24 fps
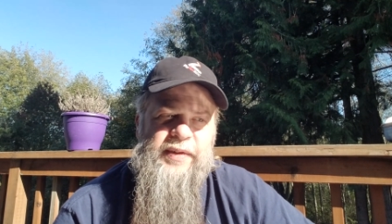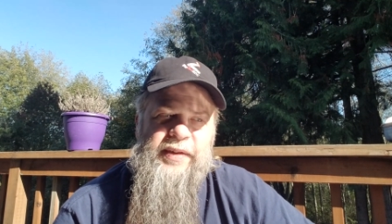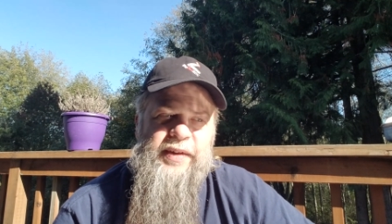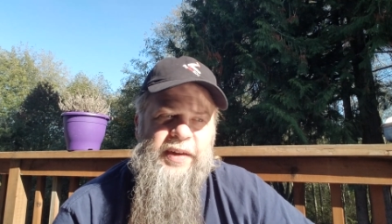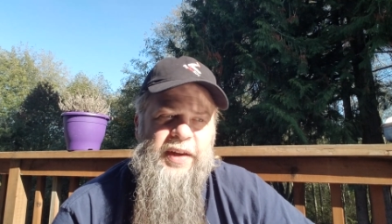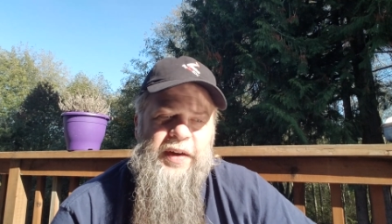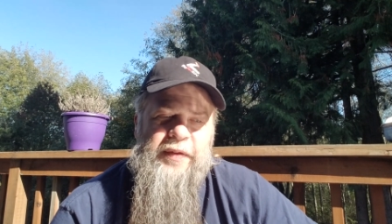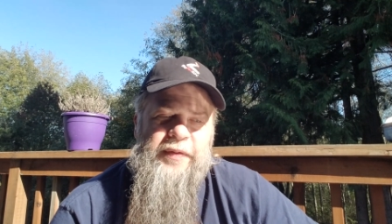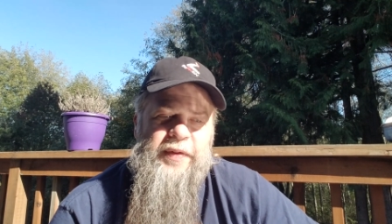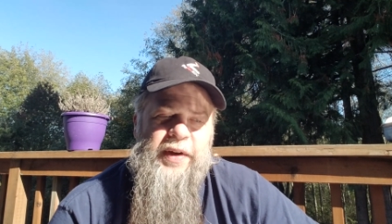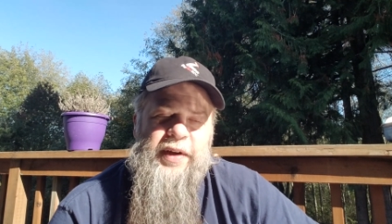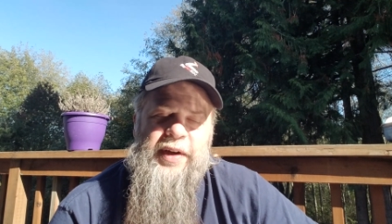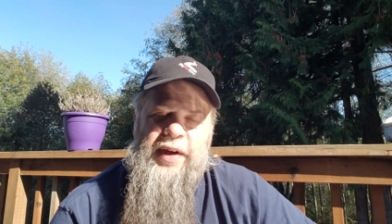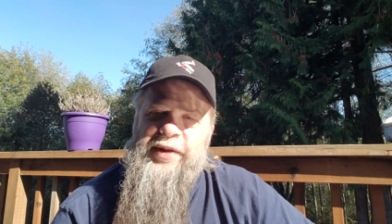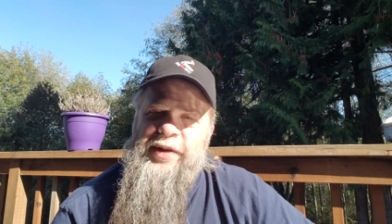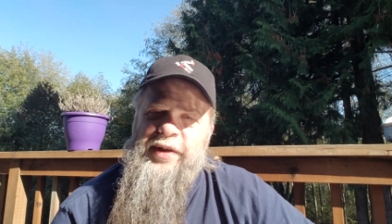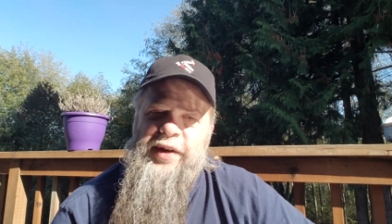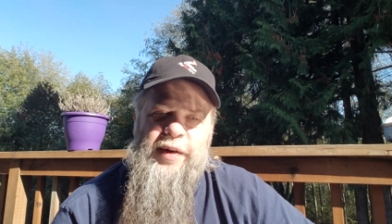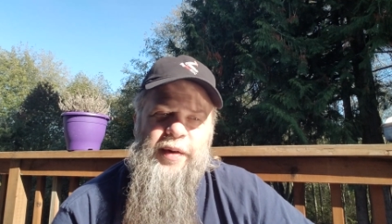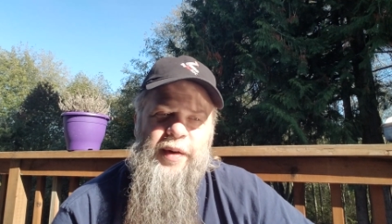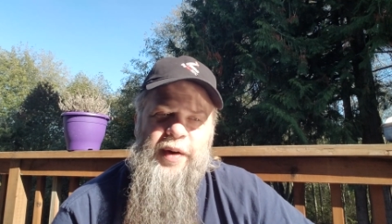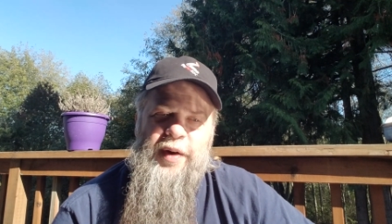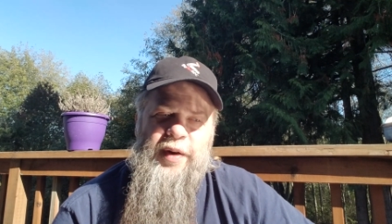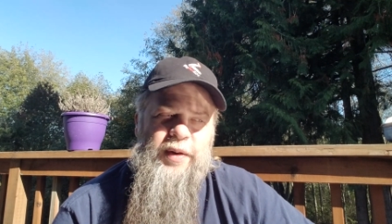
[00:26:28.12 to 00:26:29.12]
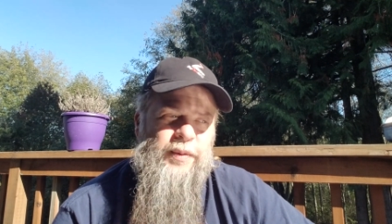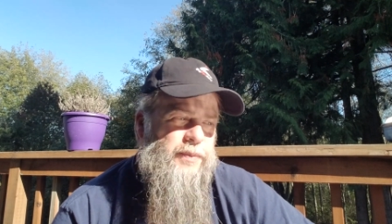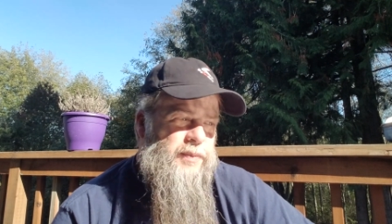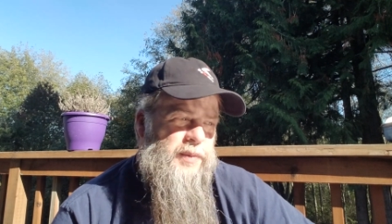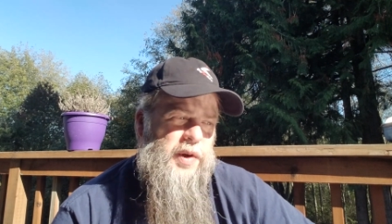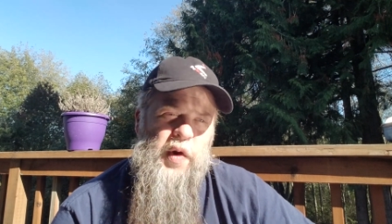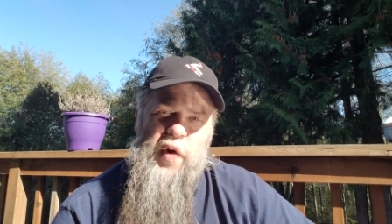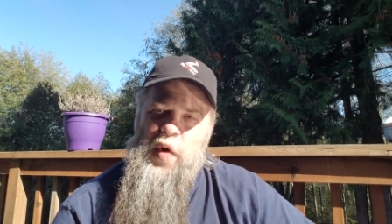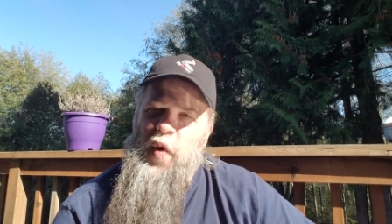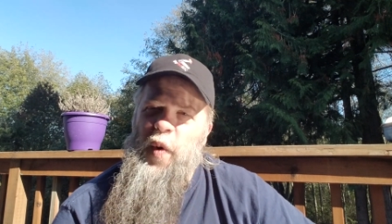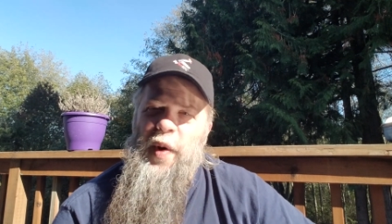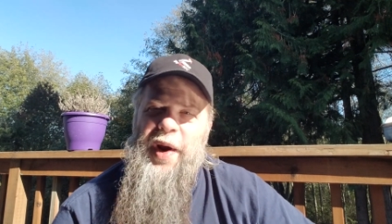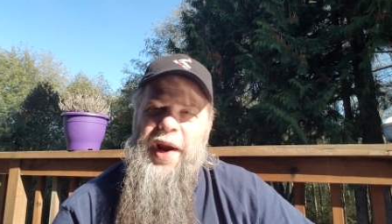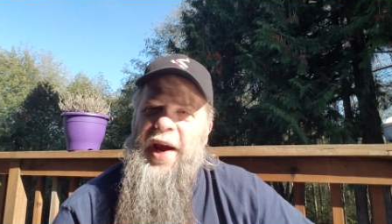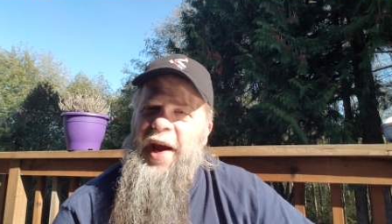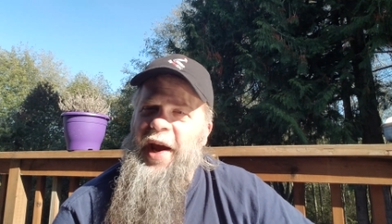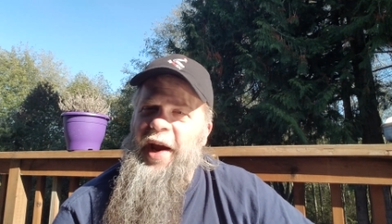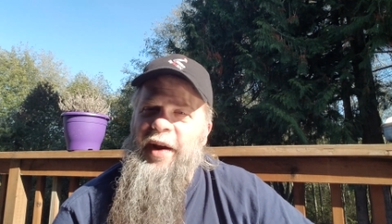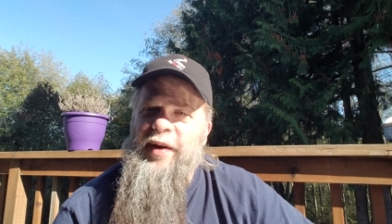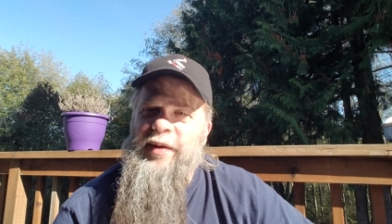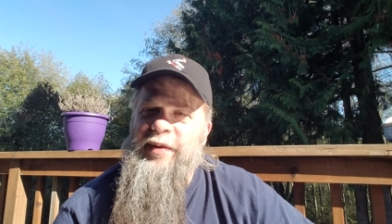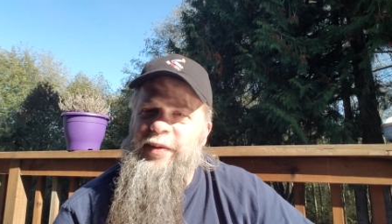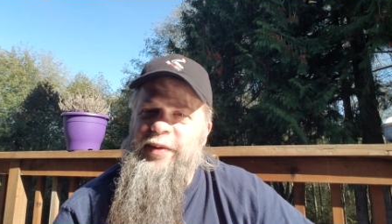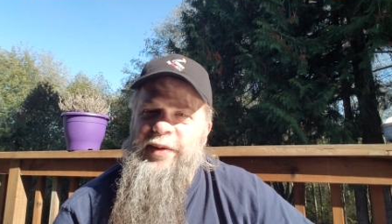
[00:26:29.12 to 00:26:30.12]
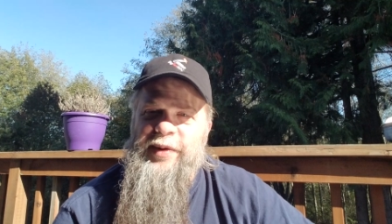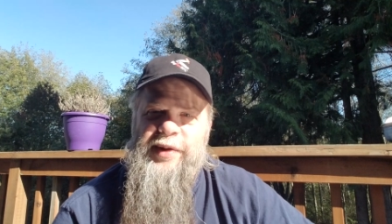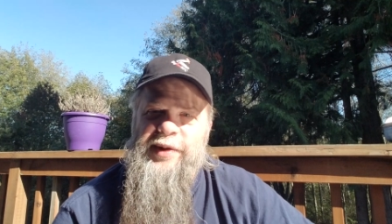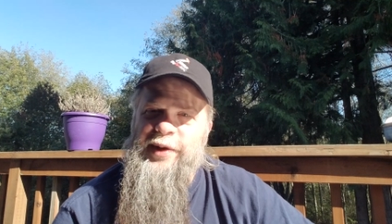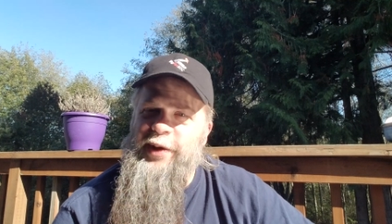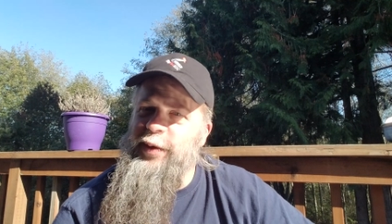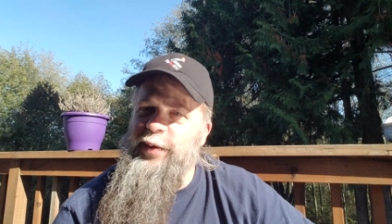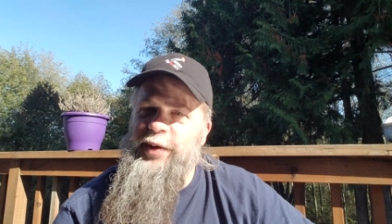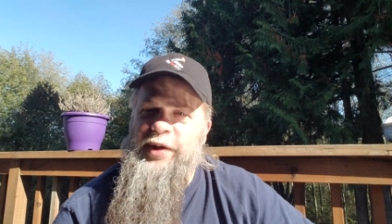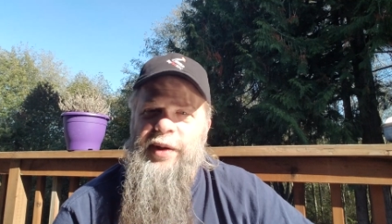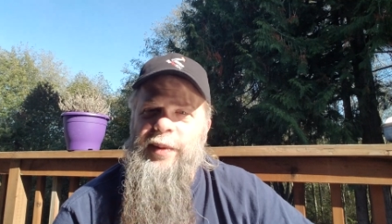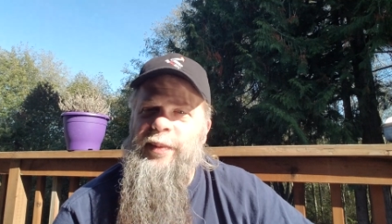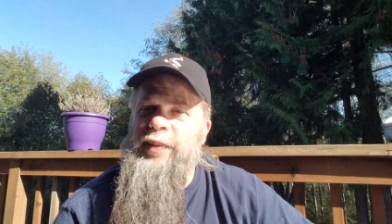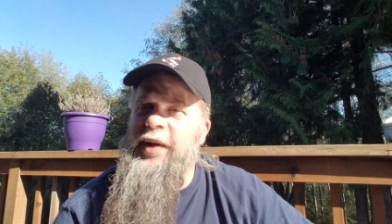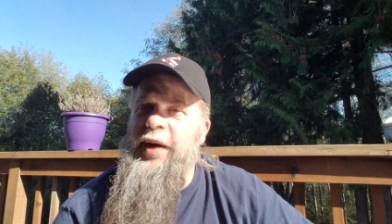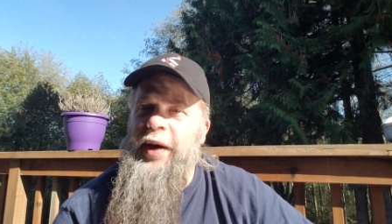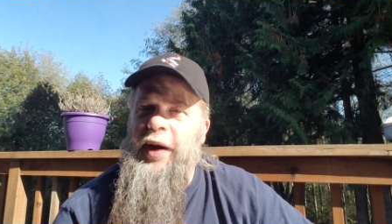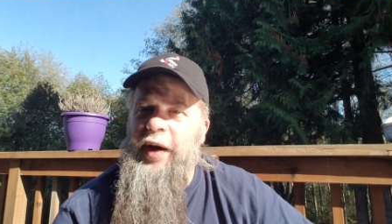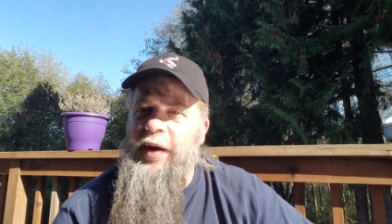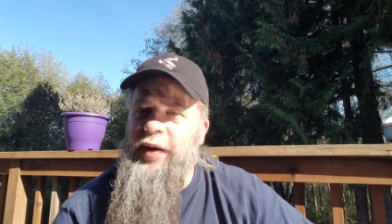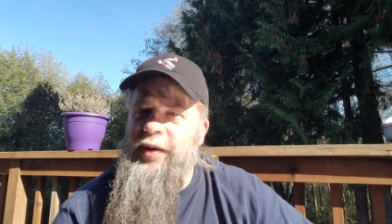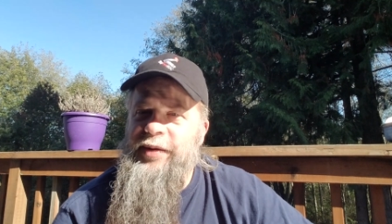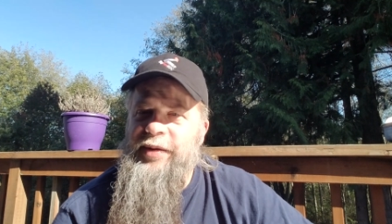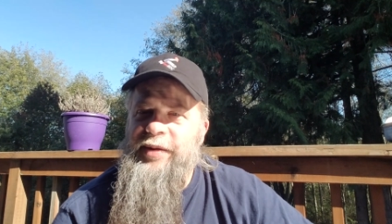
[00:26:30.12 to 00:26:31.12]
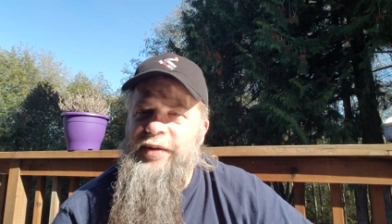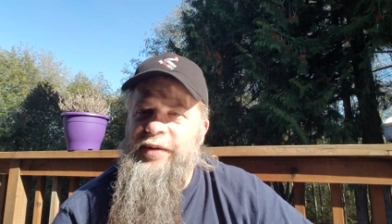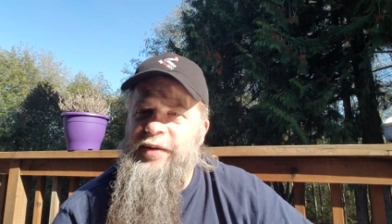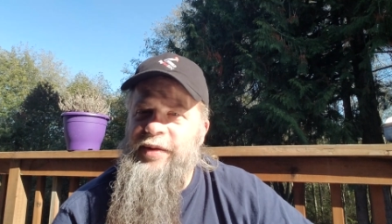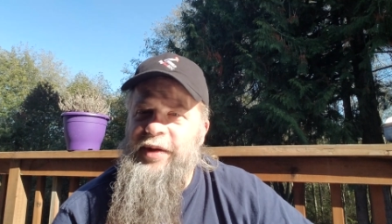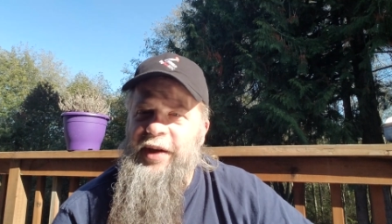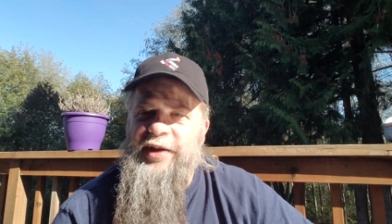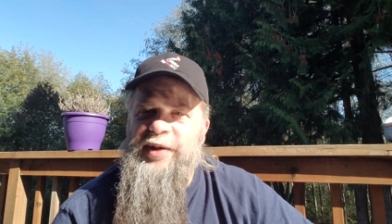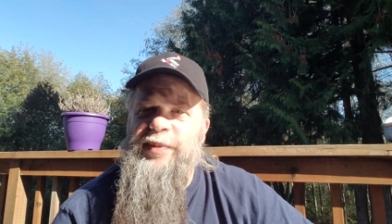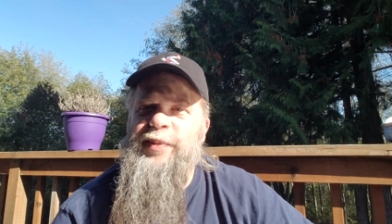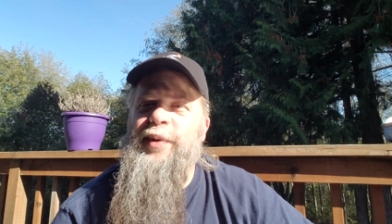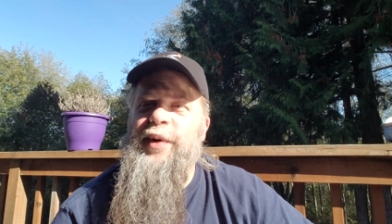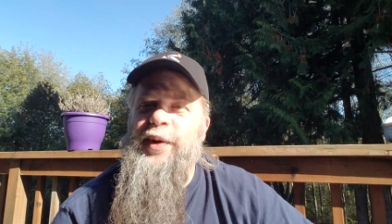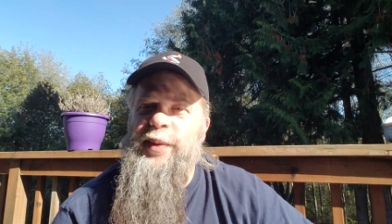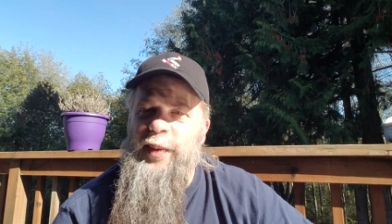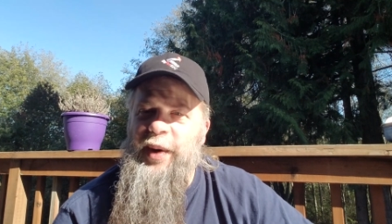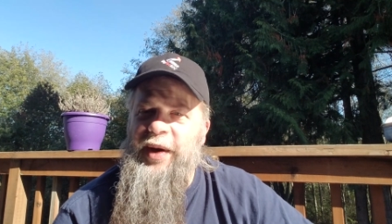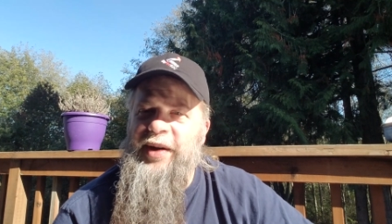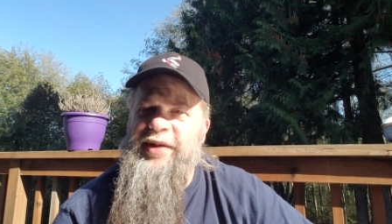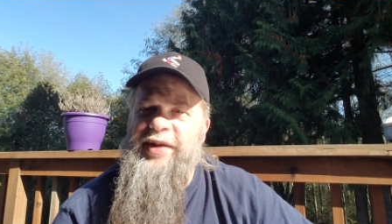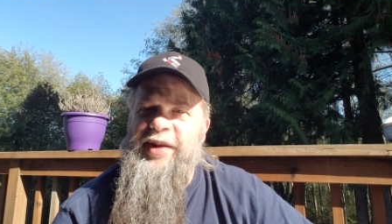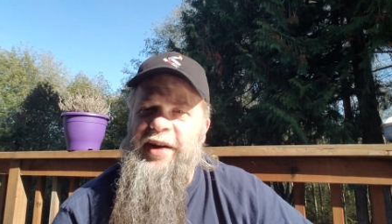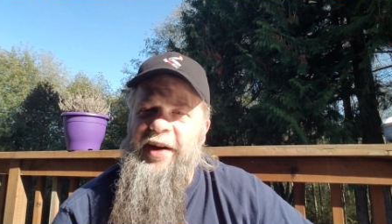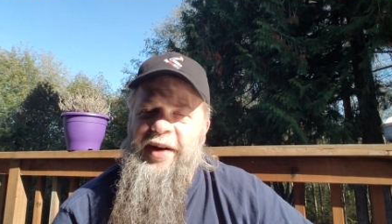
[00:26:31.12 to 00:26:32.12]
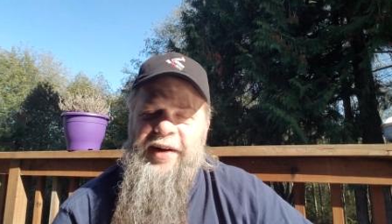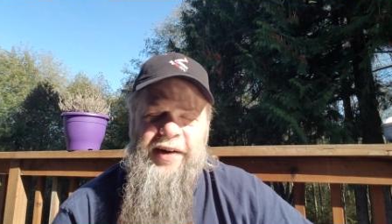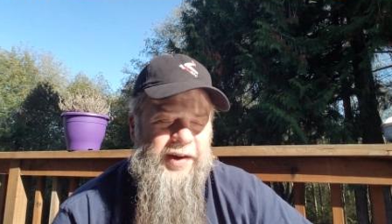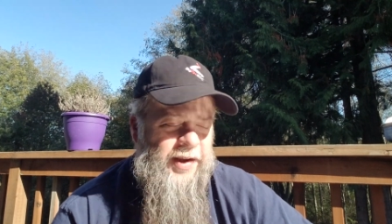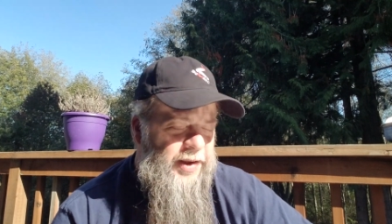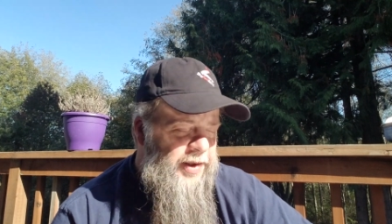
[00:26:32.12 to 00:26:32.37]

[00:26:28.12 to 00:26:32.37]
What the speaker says: if it doesn't grow, okay, we'll do something else. That's pretty much it.